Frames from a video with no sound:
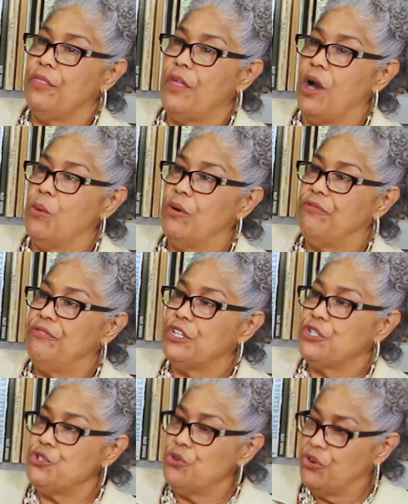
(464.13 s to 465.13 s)
Our
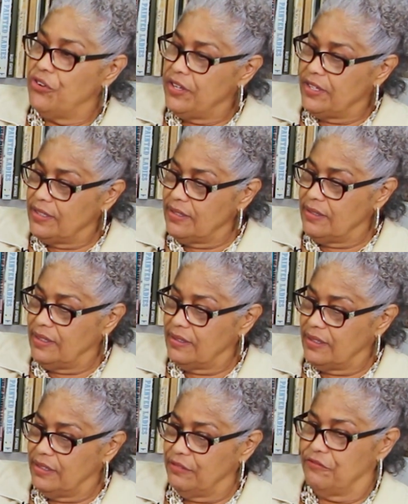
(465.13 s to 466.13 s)
Victorian
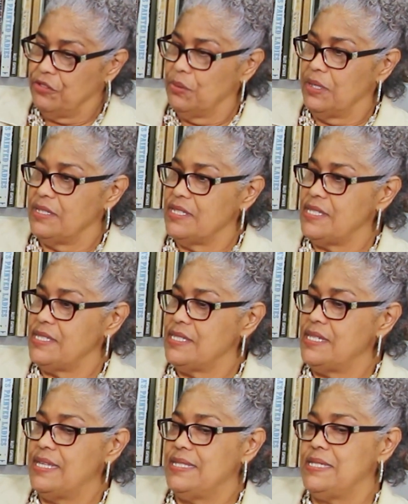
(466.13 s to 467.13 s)
influence
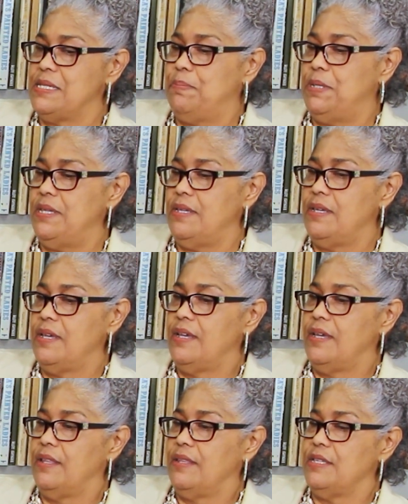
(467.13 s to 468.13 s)
tends to be
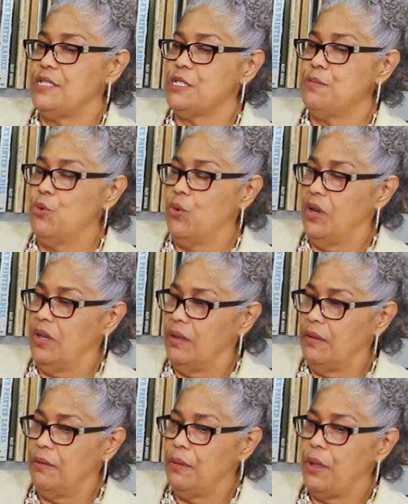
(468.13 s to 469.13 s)
the
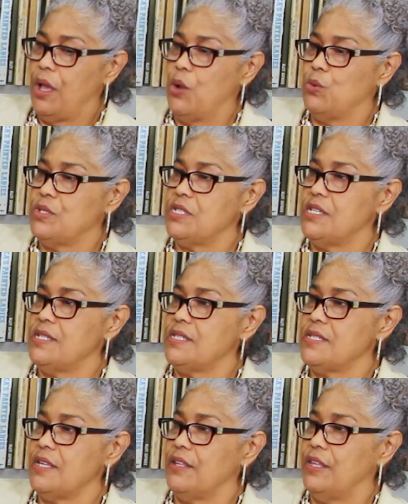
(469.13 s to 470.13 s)
smaller
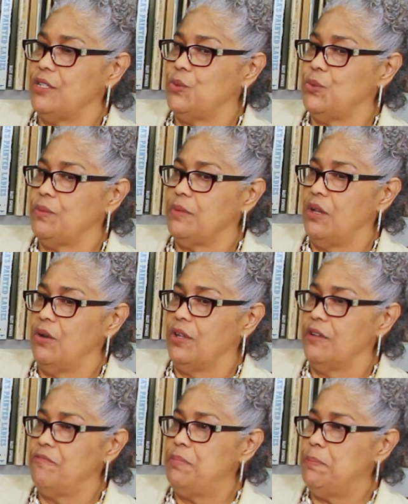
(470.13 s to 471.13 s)
houses that a
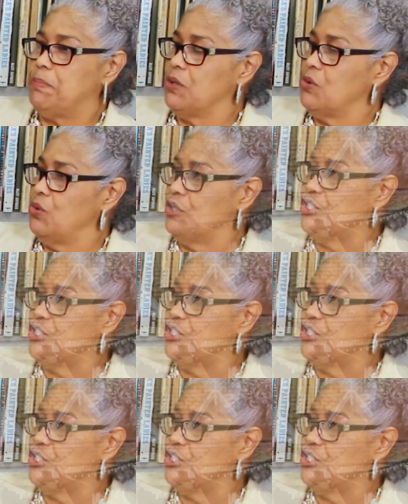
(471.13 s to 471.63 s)
lot of people call